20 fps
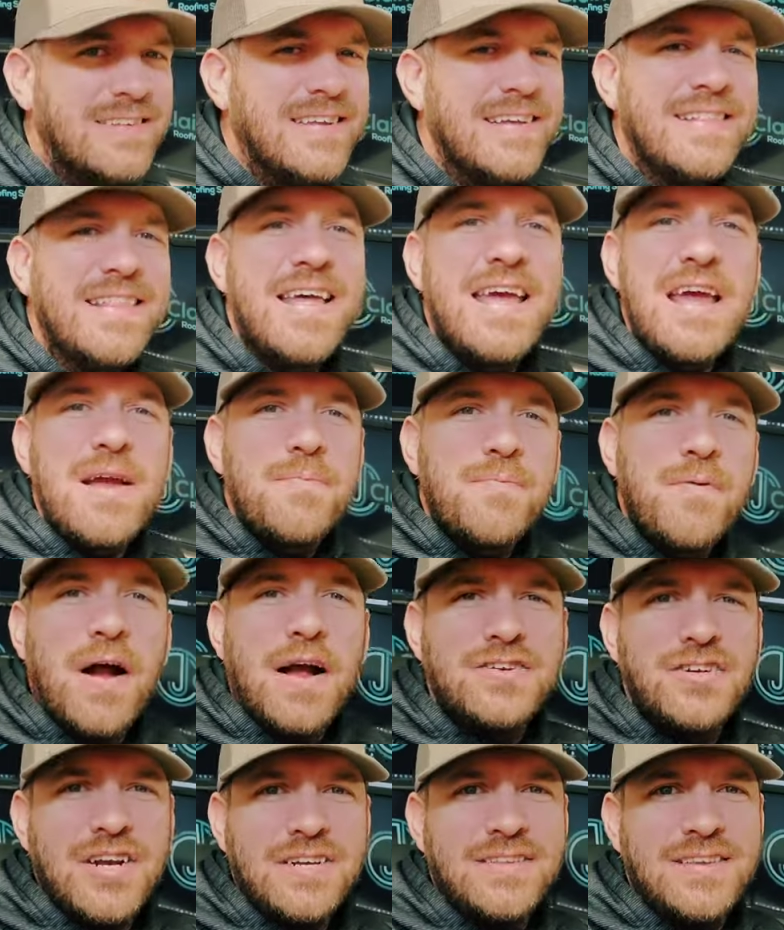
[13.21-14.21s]
delaying
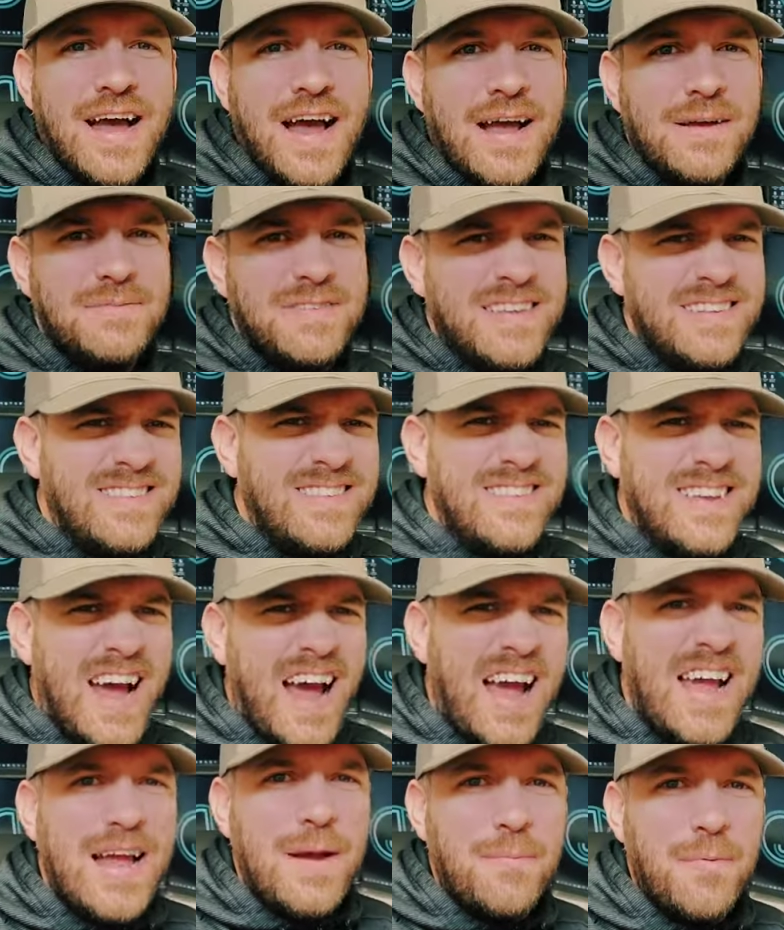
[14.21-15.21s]
project times, and
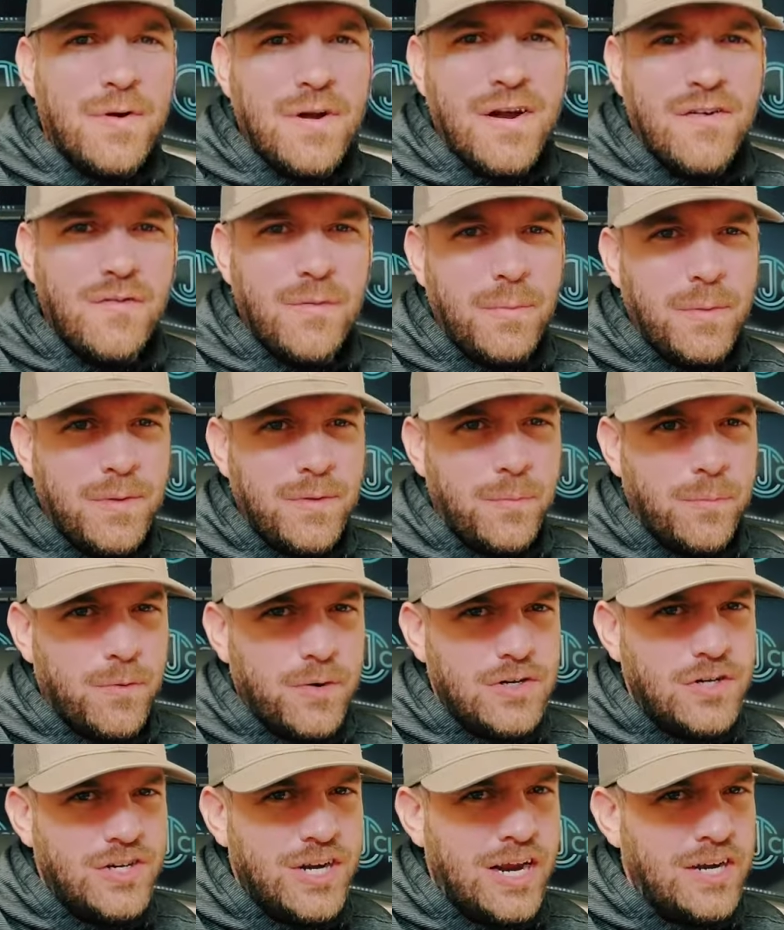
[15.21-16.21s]
tying up recoverable
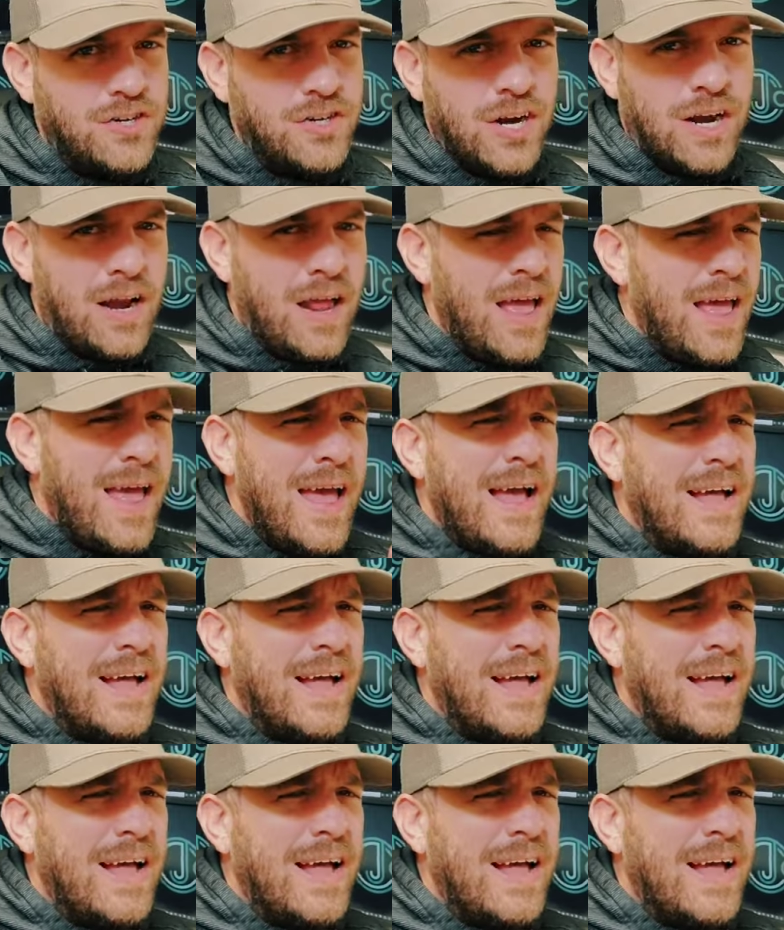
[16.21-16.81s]
depreciation.